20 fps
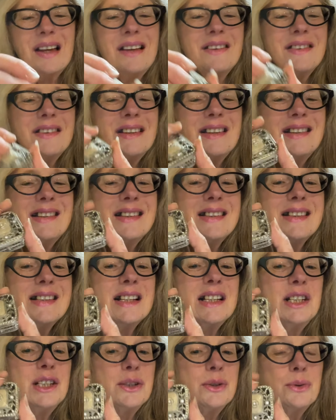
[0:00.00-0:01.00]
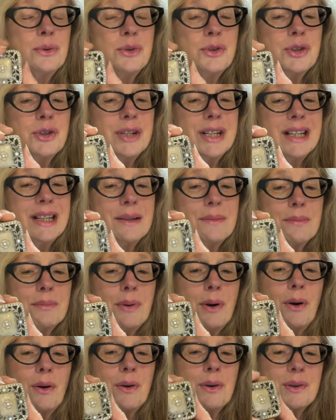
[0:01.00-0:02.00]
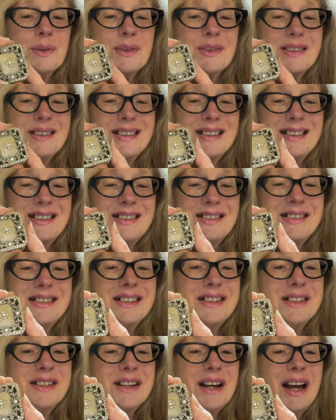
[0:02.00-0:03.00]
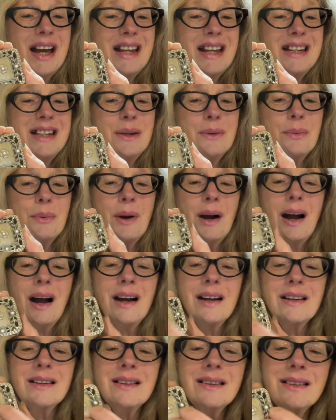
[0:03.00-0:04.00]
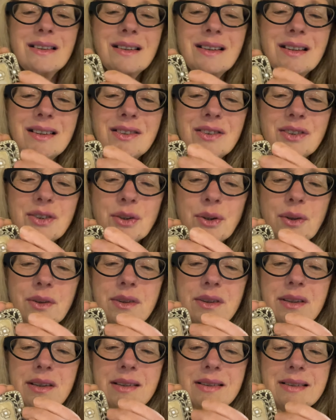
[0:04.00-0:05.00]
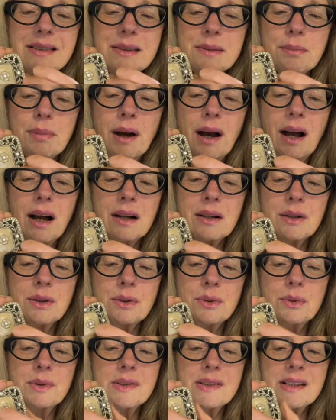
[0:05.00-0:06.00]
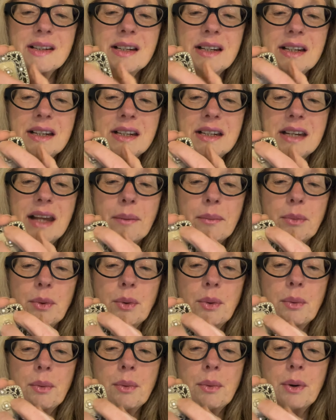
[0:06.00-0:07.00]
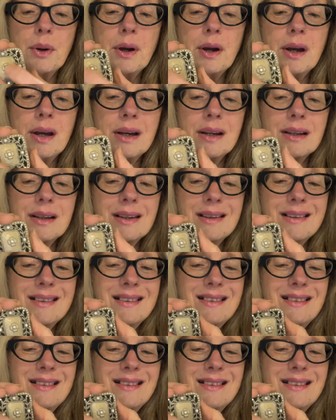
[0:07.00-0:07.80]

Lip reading: This is a little trinket box. It's just a tiny one. It's got these sparkles and enamel work.